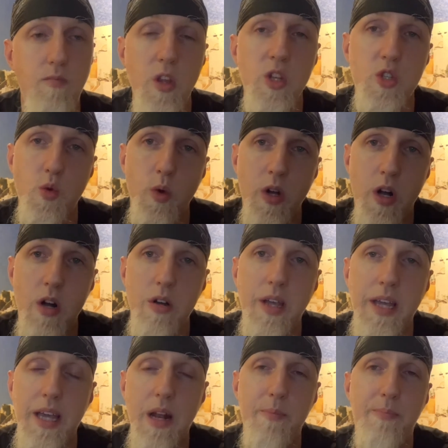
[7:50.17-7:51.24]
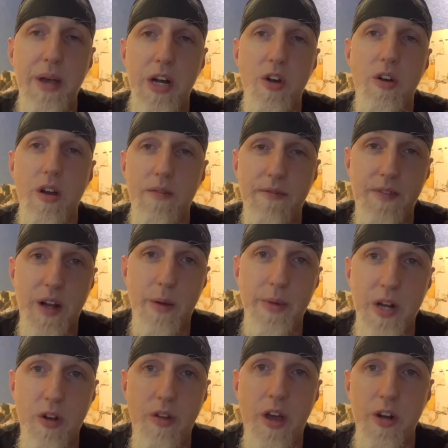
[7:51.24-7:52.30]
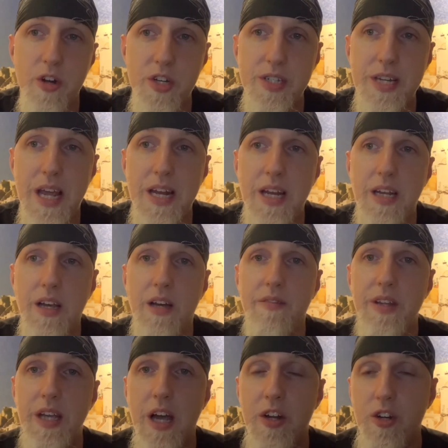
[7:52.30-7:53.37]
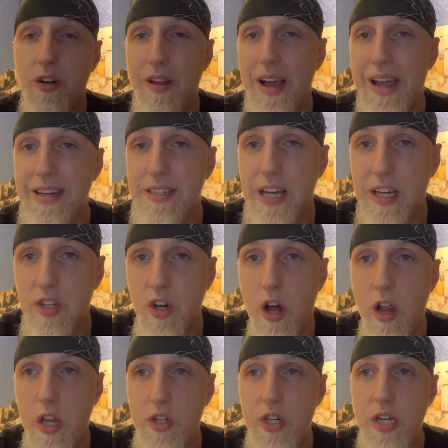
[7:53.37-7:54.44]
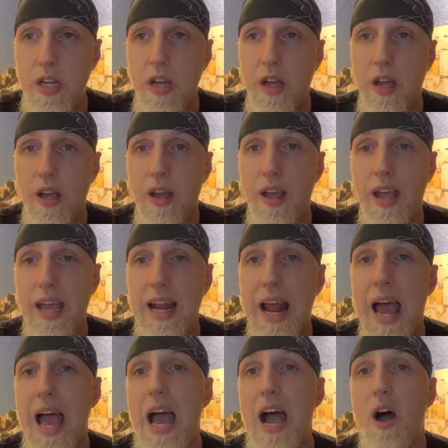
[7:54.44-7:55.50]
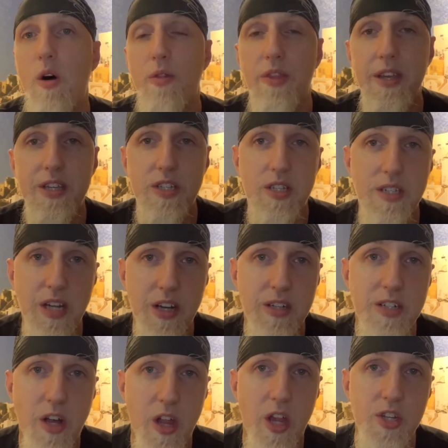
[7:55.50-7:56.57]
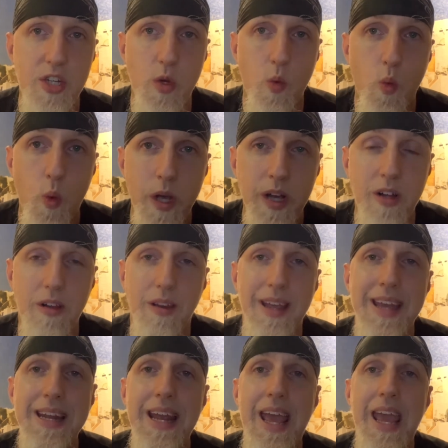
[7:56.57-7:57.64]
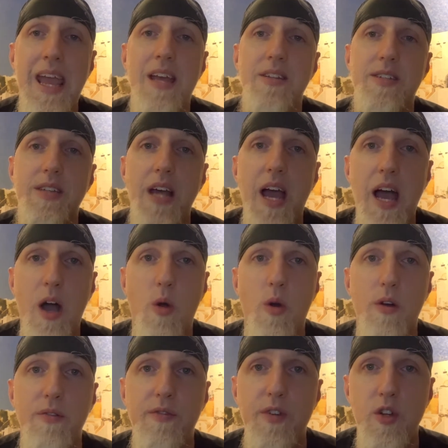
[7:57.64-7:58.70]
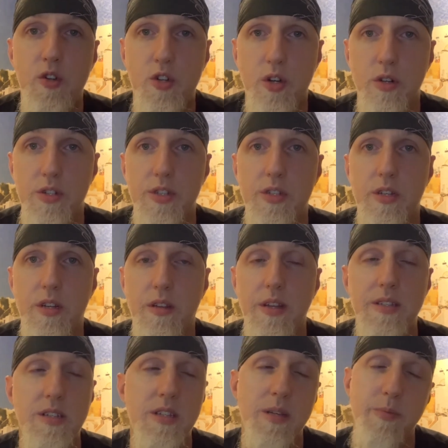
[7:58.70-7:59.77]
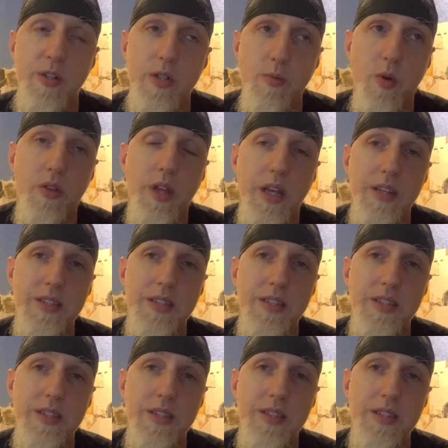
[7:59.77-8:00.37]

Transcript: so we all can get a better fundamental understanding of the underlying technology and how this technology will enhance our futures. This is the most important thing. It's